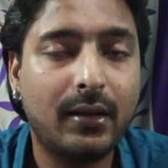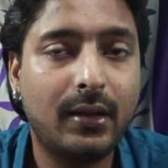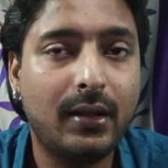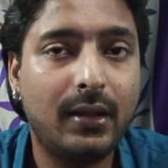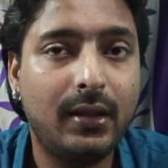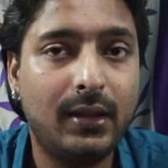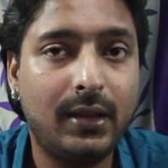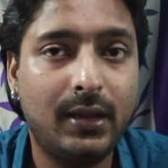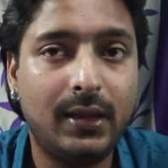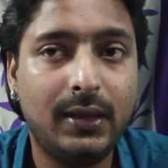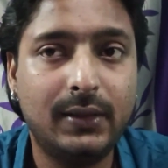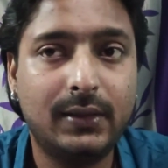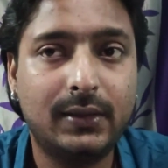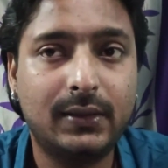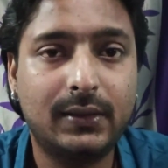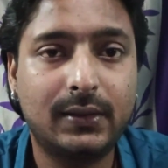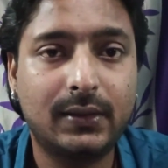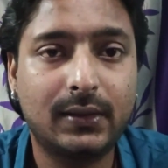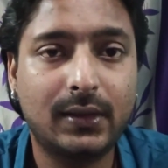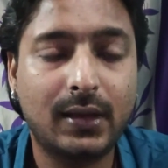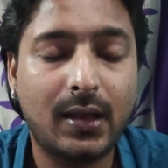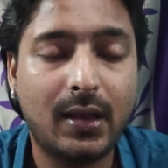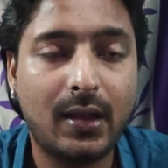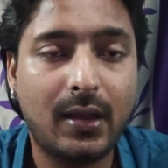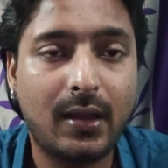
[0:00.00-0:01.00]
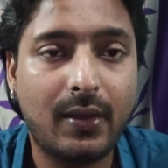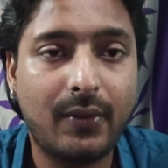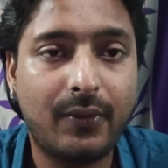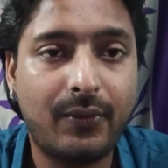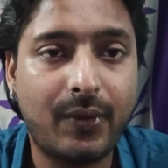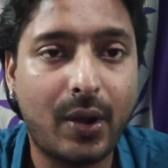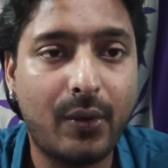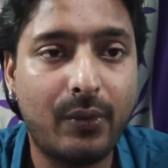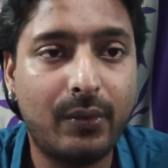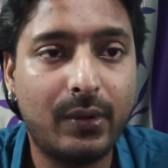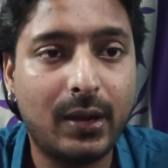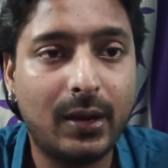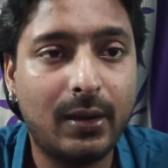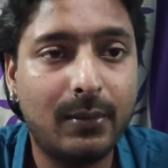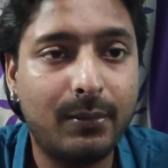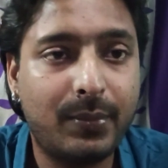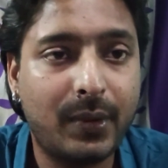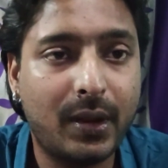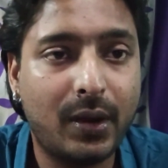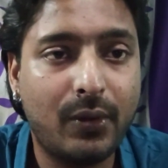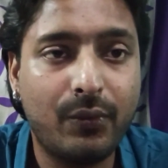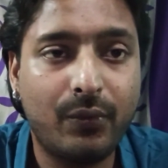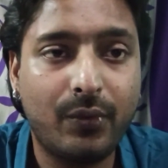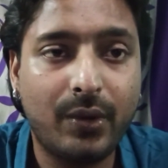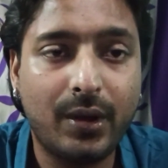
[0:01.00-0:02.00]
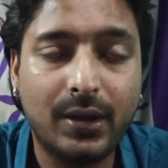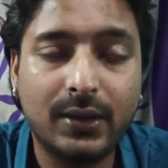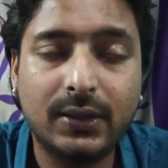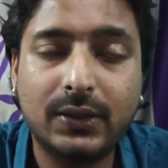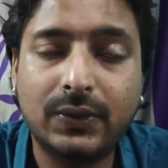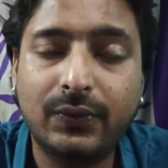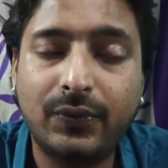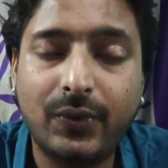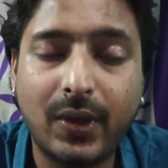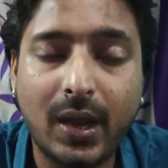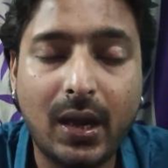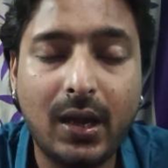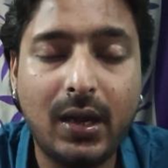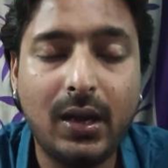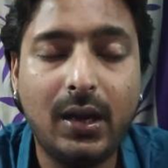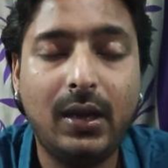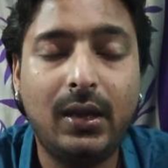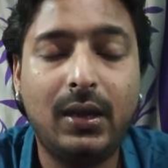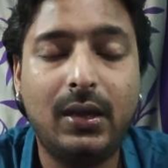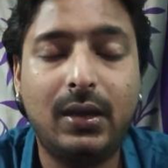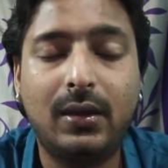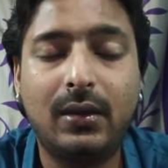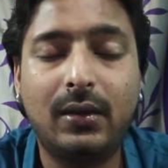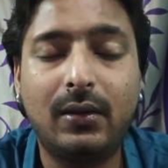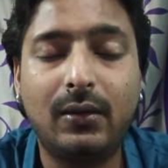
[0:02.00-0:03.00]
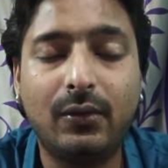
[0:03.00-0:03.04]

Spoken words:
in this fountain pen works very